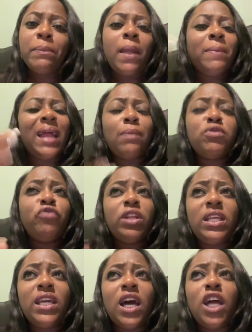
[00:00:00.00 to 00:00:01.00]
But I was
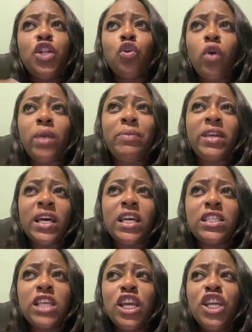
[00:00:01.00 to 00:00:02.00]
really annoyed
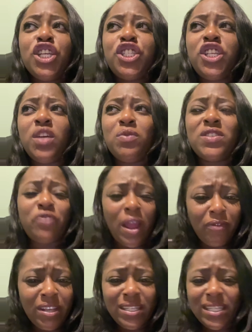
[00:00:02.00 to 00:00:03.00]
because she was
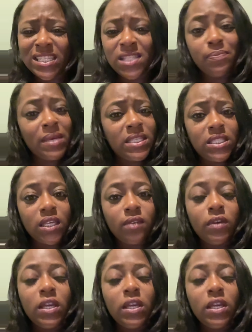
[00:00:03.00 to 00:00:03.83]
very dismissive.